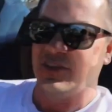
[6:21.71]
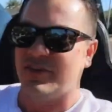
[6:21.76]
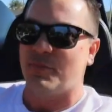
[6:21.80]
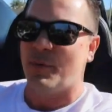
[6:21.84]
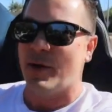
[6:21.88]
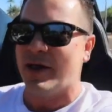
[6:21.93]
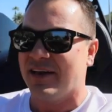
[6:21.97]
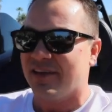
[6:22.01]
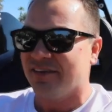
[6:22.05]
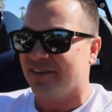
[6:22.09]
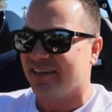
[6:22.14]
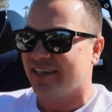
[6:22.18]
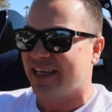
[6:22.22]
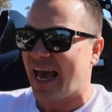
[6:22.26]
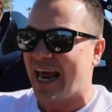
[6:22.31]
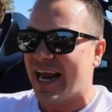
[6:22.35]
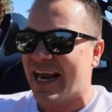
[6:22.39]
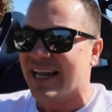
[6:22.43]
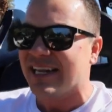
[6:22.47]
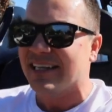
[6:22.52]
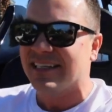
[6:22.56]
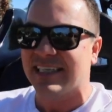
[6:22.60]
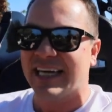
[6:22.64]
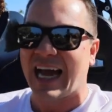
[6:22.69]
It's been
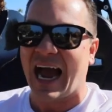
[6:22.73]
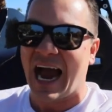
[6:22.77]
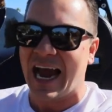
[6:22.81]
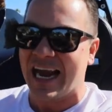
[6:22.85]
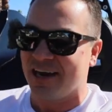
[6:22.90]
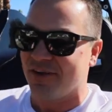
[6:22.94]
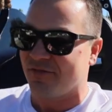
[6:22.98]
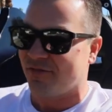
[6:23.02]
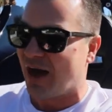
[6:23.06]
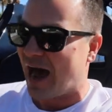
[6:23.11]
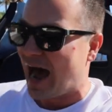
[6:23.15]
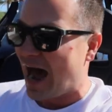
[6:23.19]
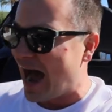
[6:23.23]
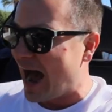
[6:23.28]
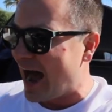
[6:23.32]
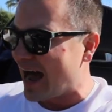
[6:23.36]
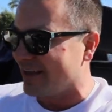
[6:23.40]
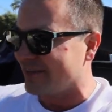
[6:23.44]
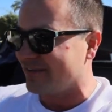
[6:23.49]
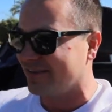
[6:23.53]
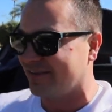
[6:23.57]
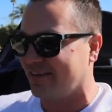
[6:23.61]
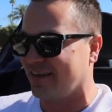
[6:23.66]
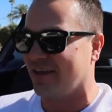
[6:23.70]
getting kind of
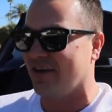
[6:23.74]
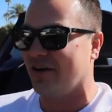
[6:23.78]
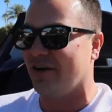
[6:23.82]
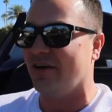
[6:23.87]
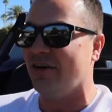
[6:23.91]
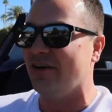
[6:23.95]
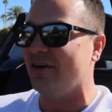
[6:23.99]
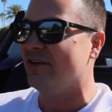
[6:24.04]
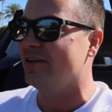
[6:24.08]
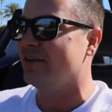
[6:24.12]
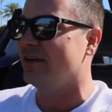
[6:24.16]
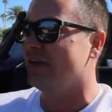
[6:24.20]
hot still.